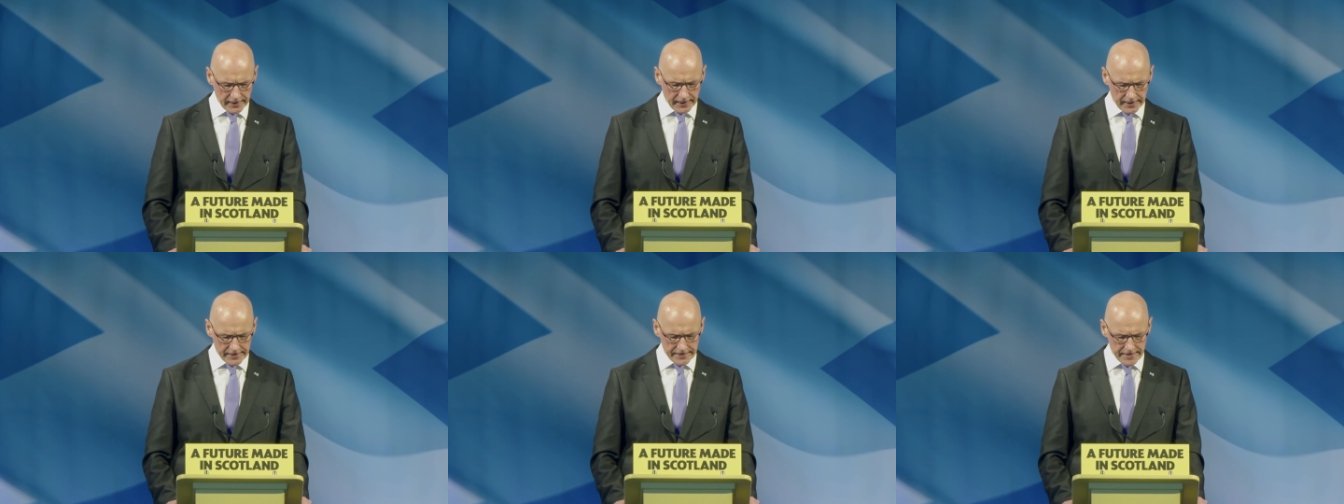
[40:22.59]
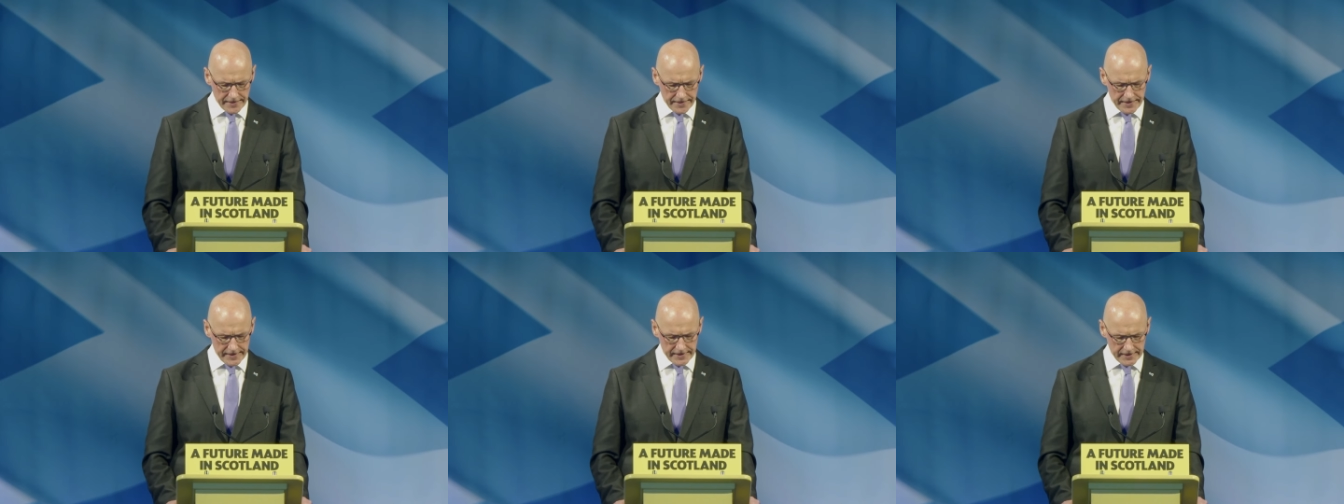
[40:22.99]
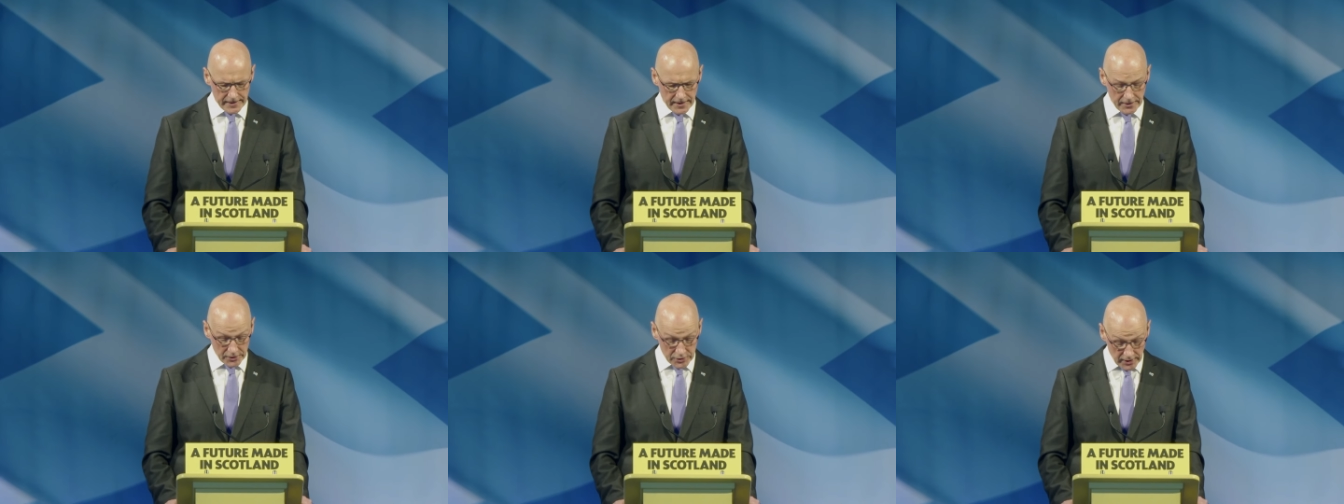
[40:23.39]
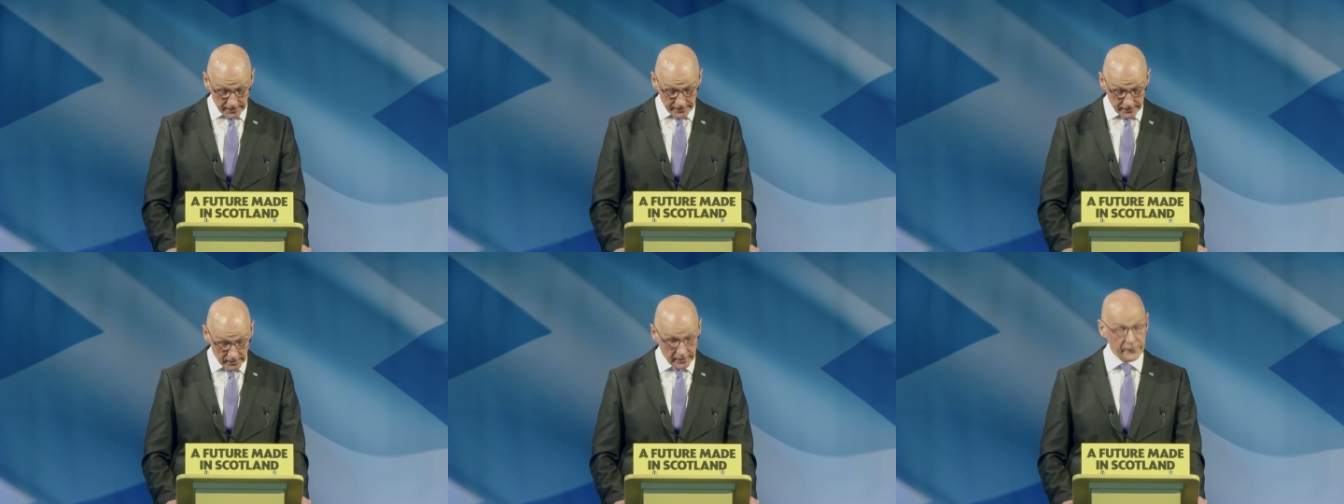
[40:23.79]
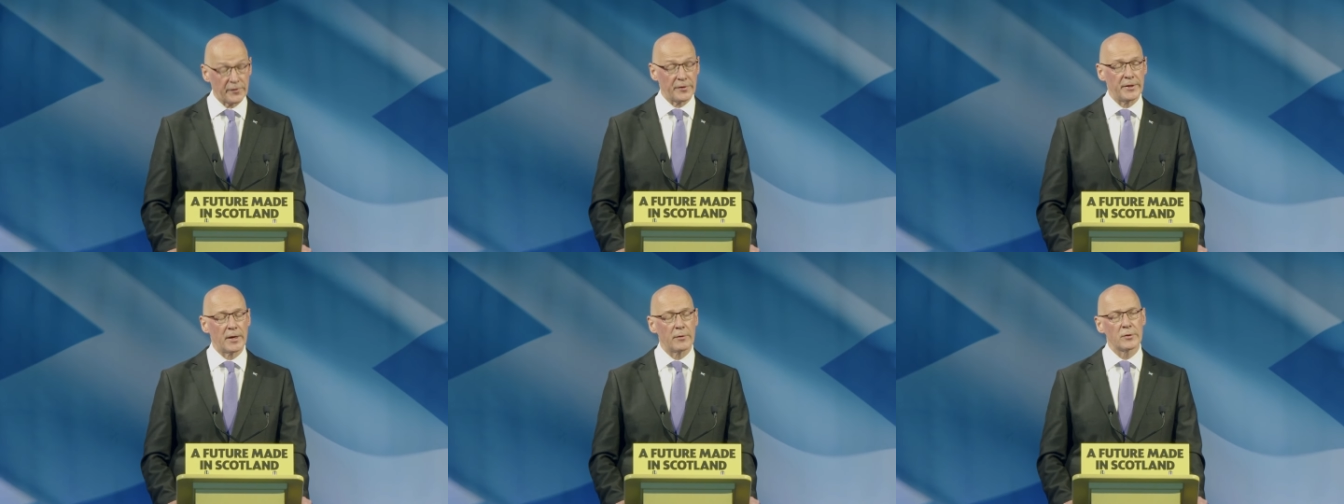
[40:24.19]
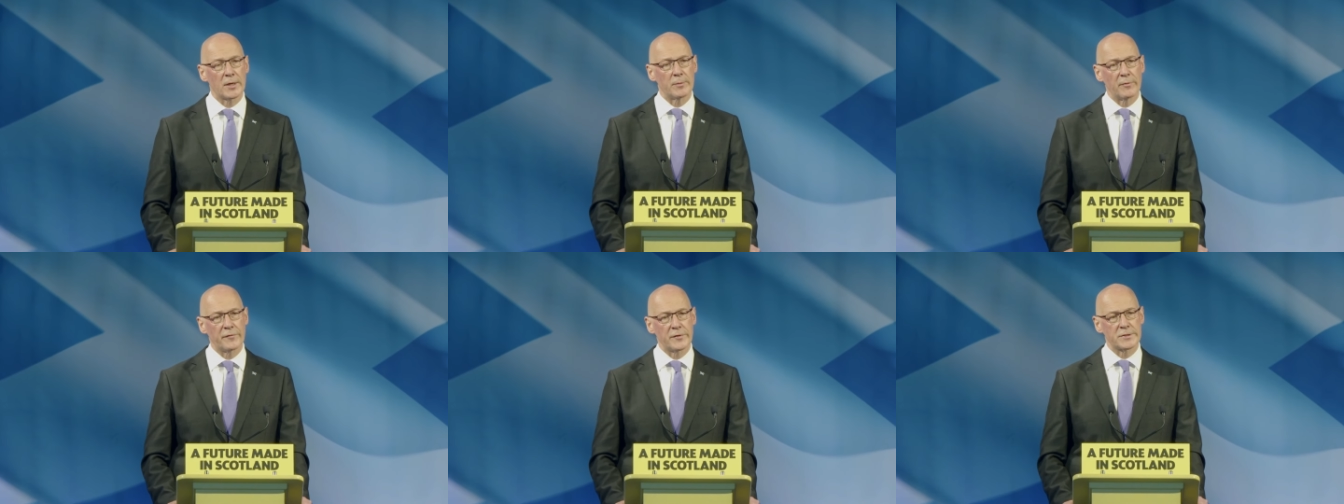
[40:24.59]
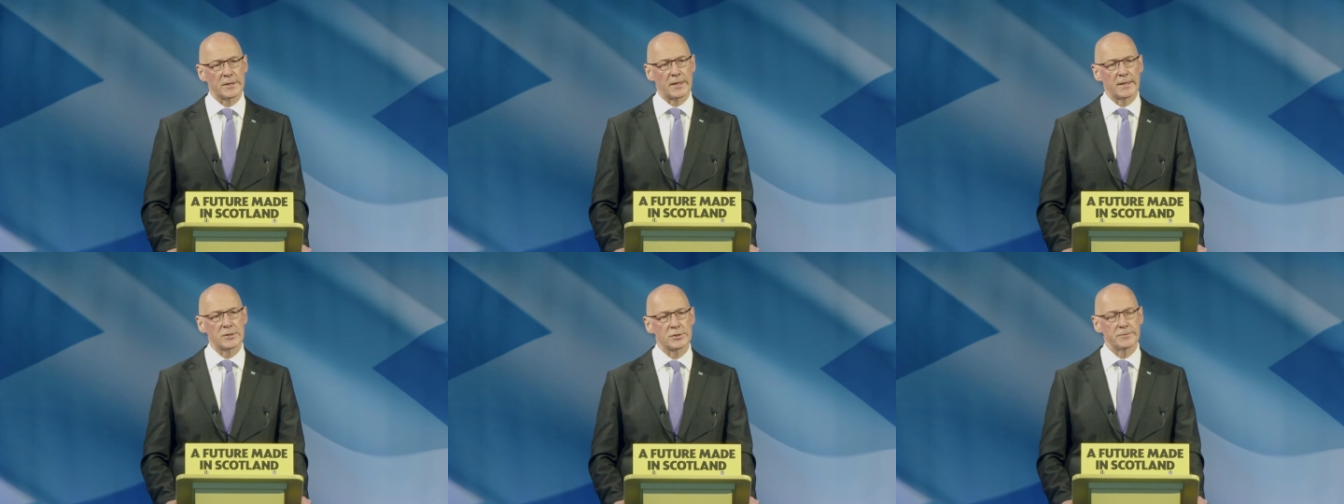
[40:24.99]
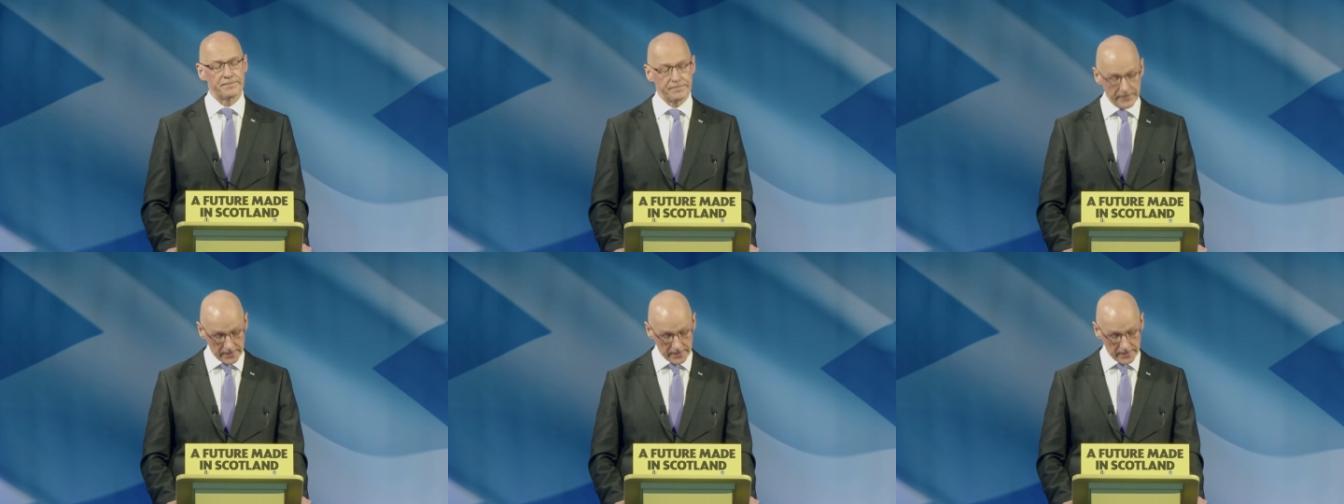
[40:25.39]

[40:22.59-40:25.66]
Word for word: in delivering the outcome of this election.